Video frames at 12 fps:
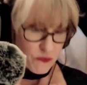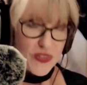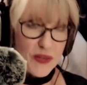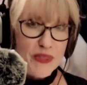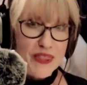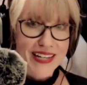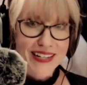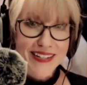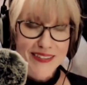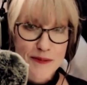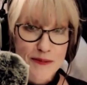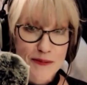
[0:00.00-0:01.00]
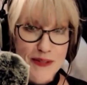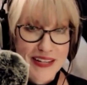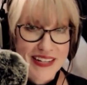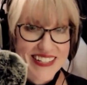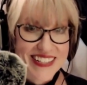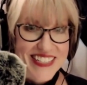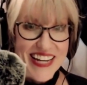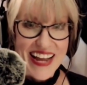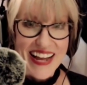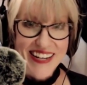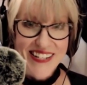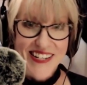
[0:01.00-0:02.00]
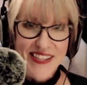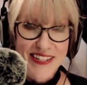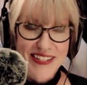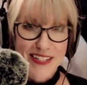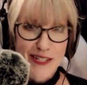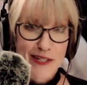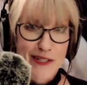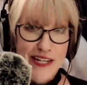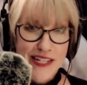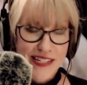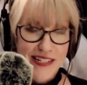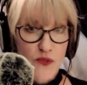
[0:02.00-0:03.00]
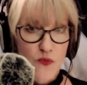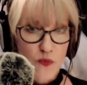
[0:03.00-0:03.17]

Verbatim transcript: But then, to add to the craziness,